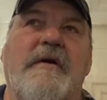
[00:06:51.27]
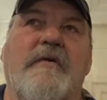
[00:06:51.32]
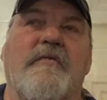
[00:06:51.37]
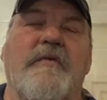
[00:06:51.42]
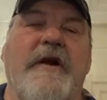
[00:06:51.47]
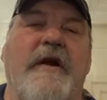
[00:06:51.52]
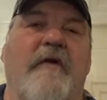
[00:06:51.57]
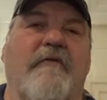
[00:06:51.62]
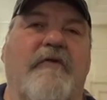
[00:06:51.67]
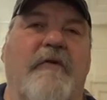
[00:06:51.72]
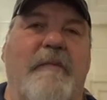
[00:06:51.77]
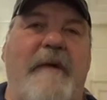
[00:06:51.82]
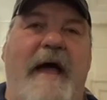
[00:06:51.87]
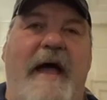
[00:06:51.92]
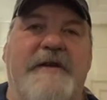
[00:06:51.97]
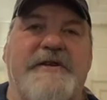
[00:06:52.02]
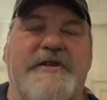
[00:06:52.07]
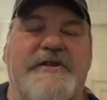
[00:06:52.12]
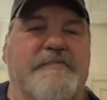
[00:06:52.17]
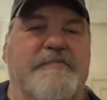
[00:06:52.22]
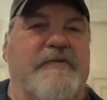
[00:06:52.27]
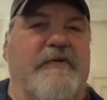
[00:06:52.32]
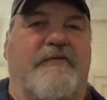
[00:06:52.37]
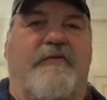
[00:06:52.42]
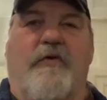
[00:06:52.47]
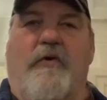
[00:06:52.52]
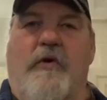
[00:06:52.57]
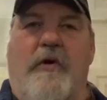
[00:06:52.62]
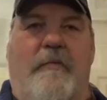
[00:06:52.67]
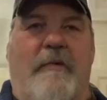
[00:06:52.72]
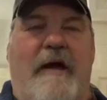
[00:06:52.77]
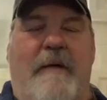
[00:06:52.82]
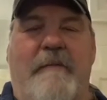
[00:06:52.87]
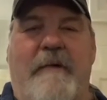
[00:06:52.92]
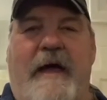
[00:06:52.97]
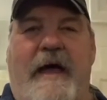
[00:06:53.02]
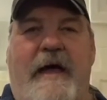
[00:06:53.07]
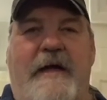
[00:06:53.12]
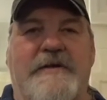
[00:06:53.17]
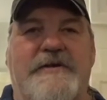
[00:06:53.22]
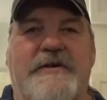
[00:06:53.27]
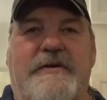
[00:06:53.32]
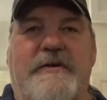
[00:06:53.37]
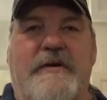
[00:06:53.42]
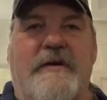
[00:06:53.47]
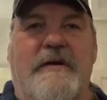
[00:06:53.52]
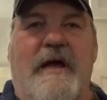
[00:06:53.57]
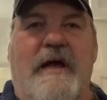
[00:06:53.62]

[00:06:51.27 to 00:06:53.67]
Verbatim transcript: went over matches before my match.